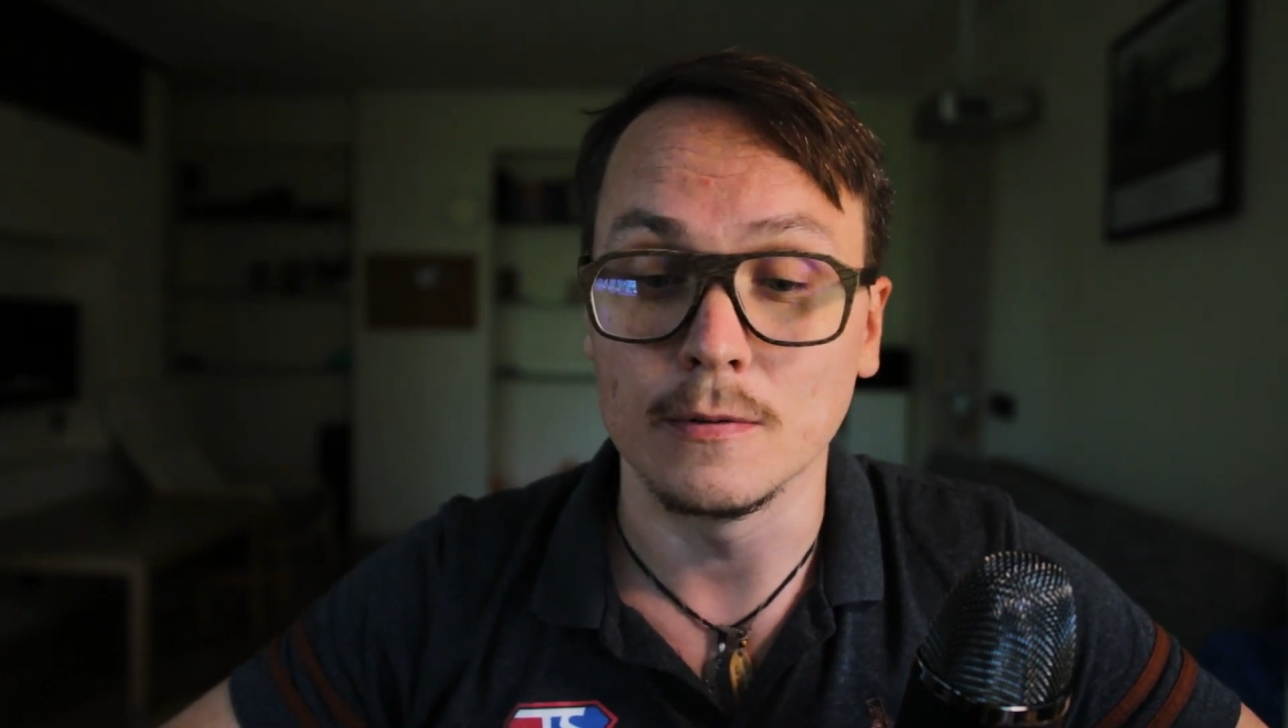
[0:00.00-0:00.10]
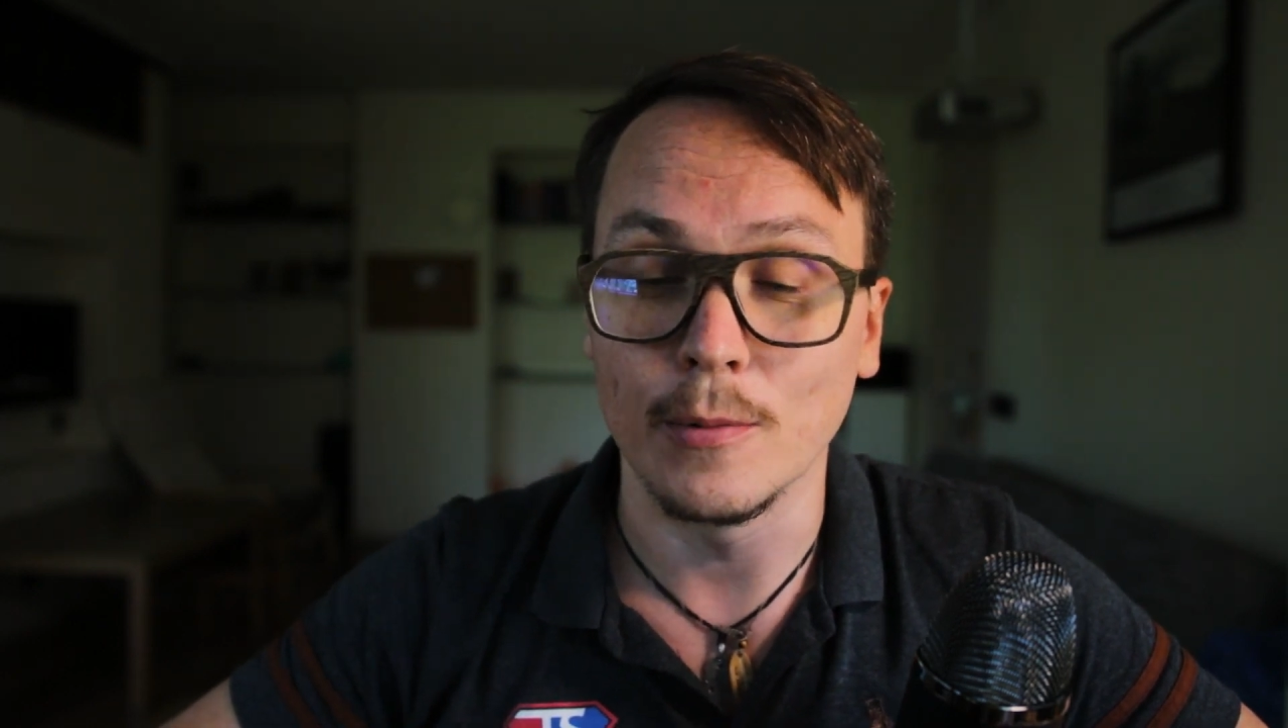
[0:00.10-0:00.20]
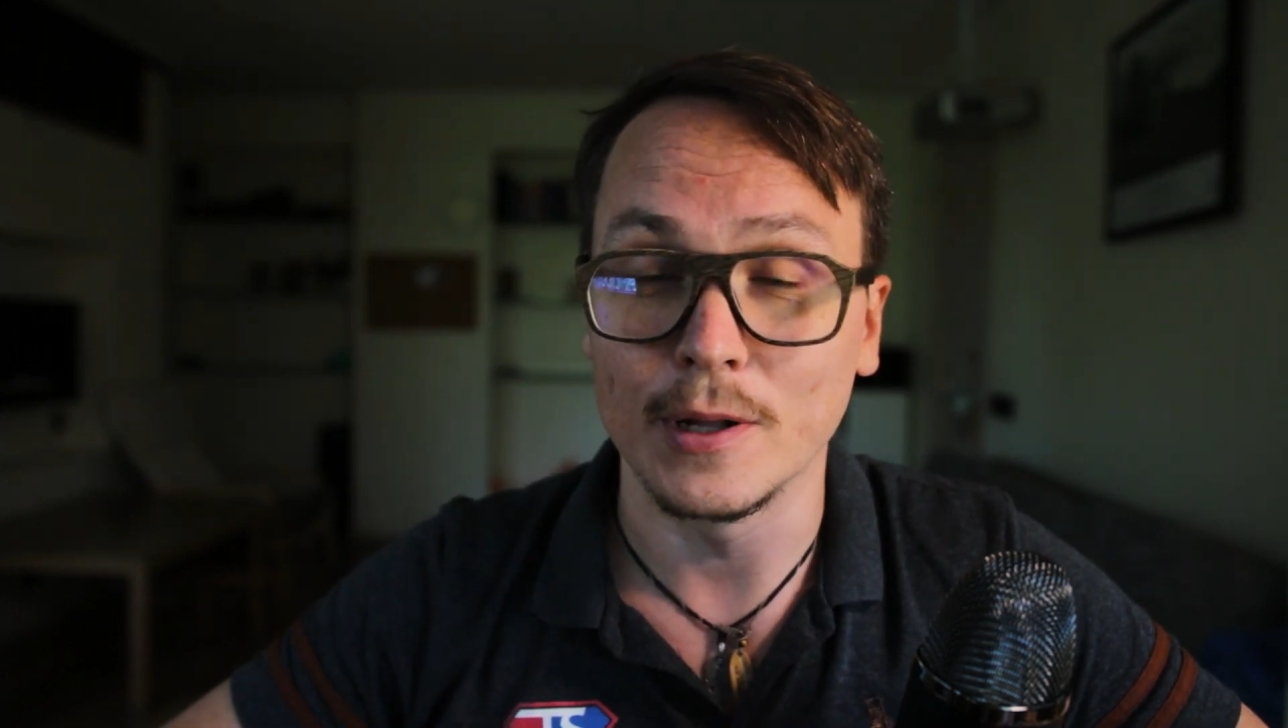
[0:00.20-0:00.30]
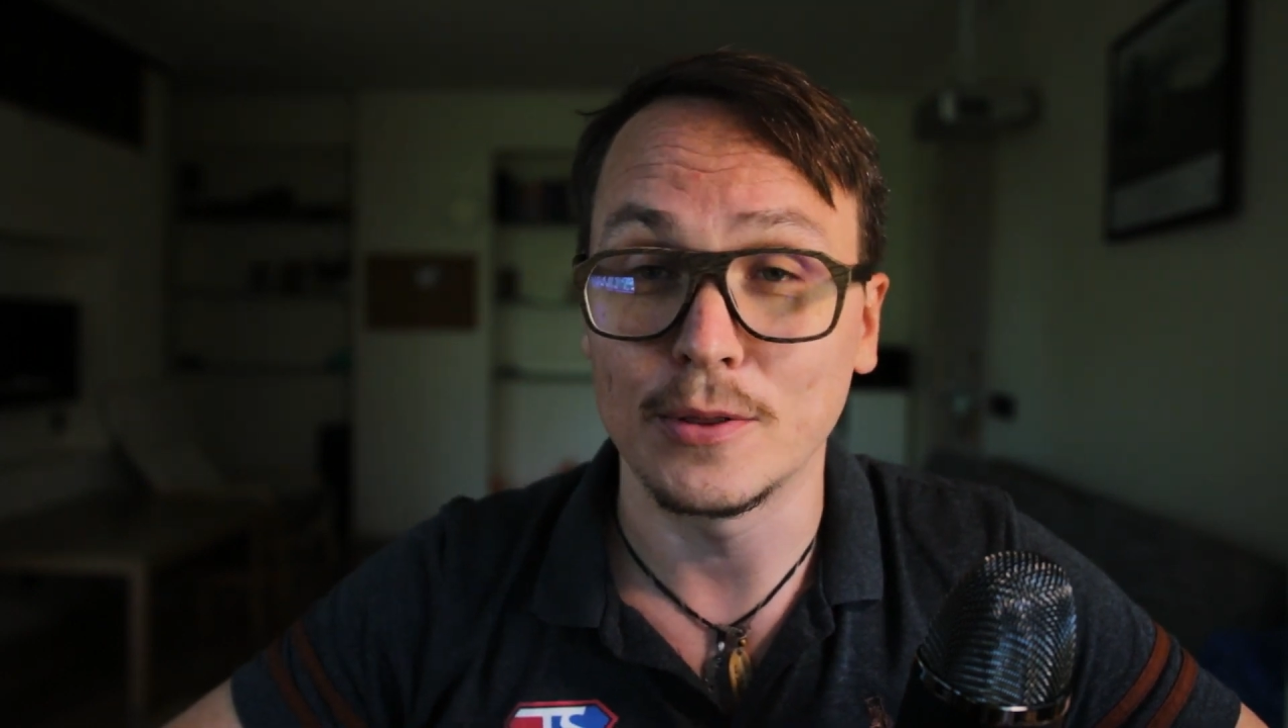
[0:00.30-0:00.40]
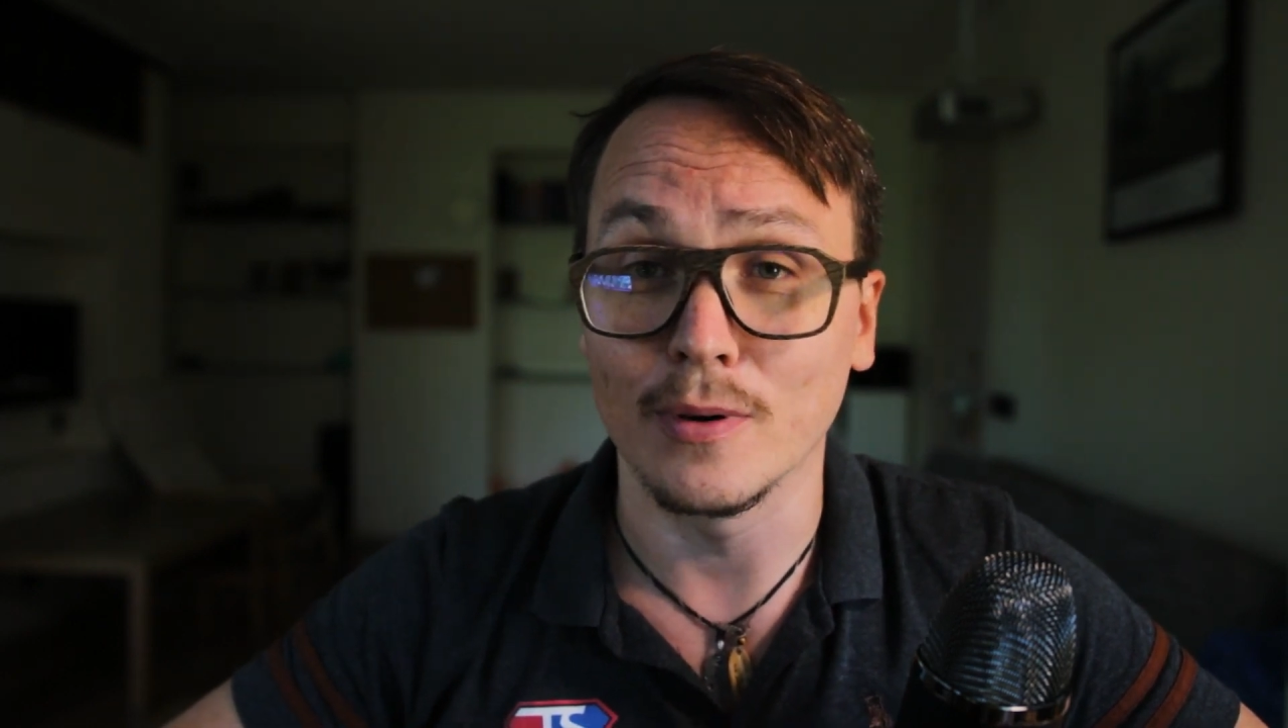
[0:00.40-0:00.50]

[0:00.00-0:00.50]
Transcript: we want